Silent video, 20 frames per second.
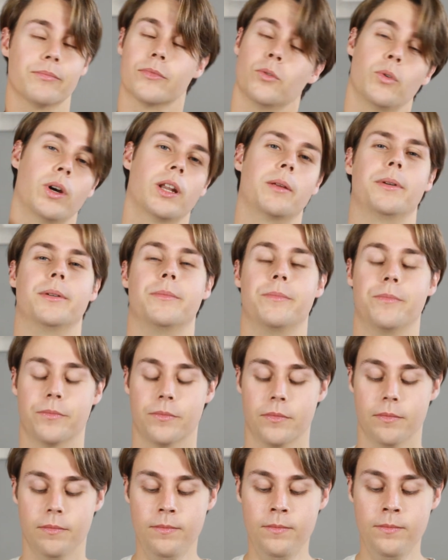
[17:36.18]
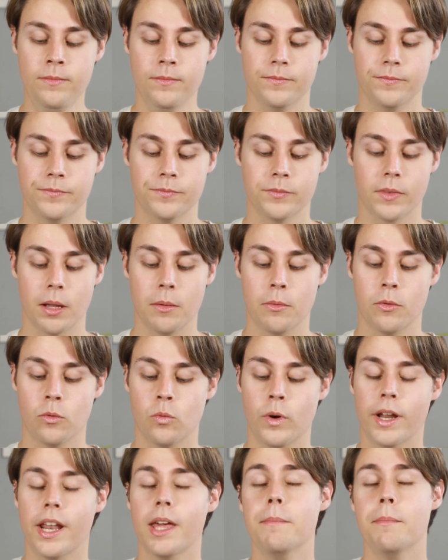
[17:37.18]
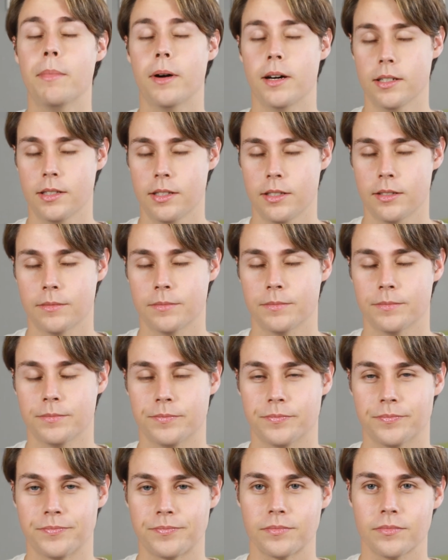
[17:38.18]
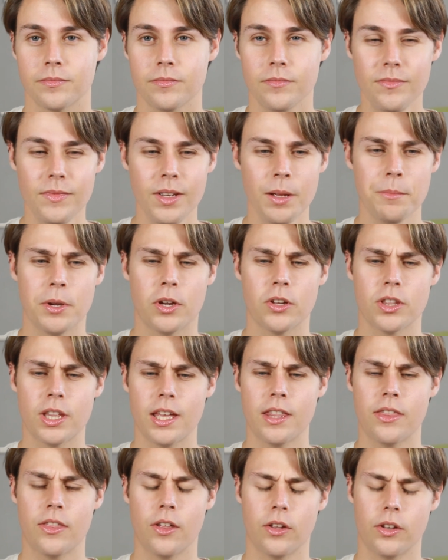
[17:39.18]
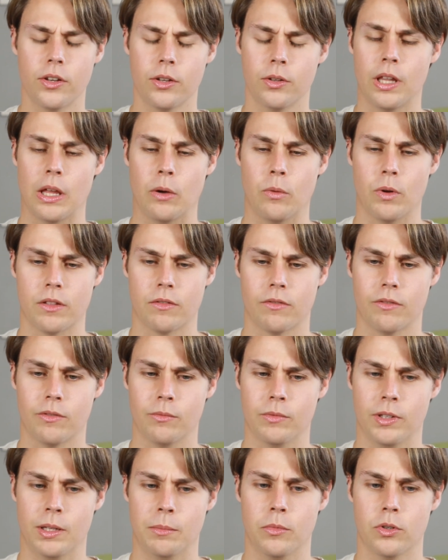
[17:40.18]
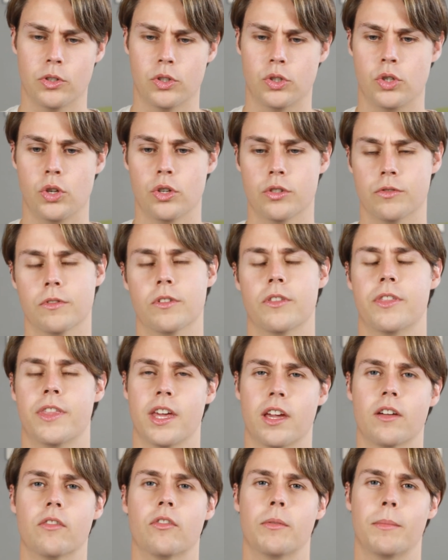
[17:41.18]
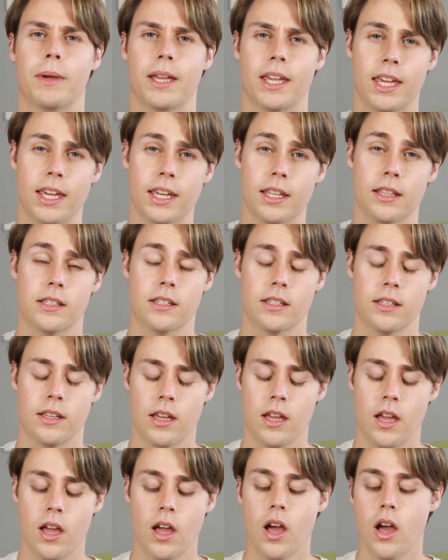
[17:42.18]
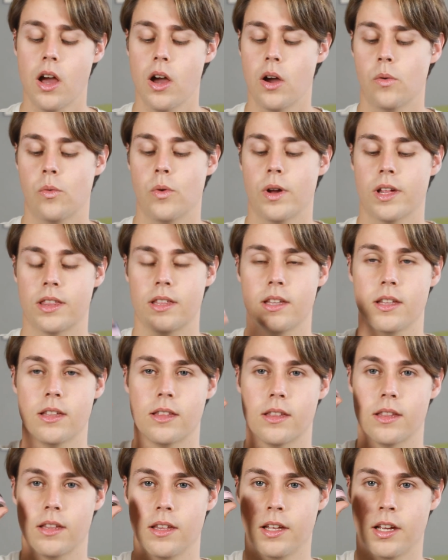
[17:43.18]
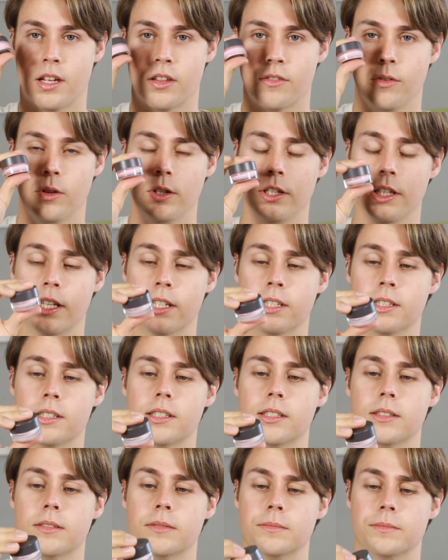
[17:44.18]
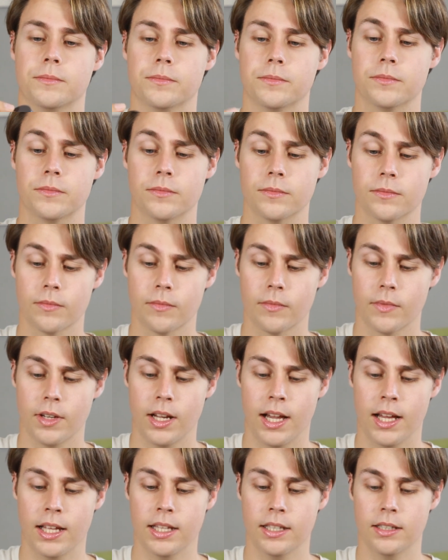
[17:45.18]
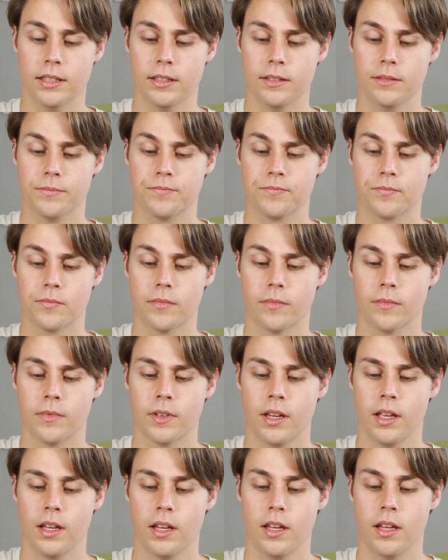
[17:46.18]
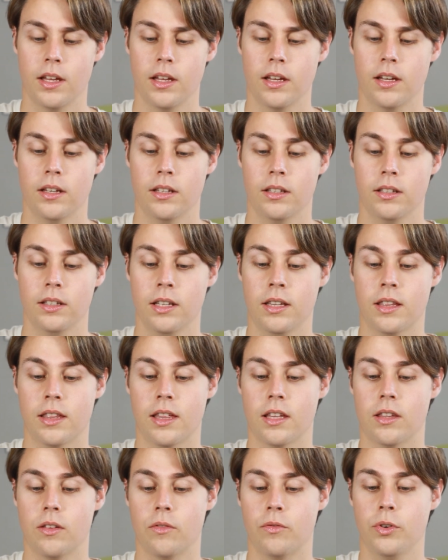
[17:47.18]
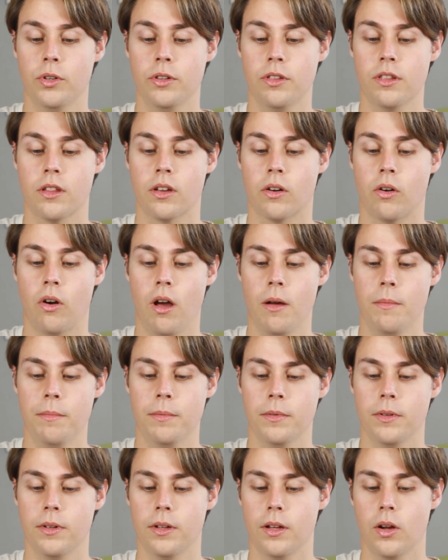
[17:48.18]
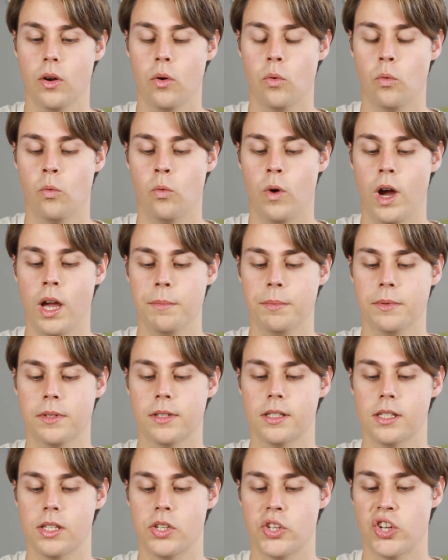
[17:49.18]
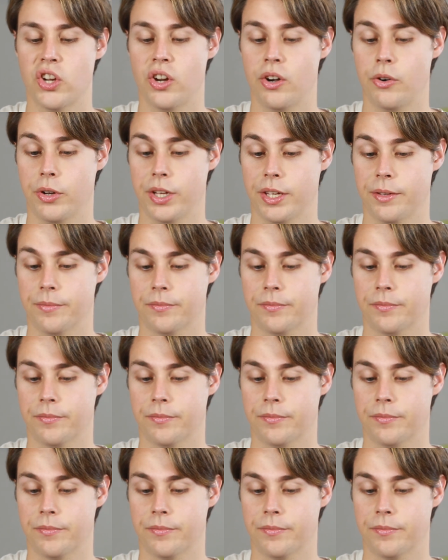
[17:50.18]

whatever. What I bought, because I thought that was the most useful thing for my kid, was this exfoliant, and it said fruit scrub white cherry.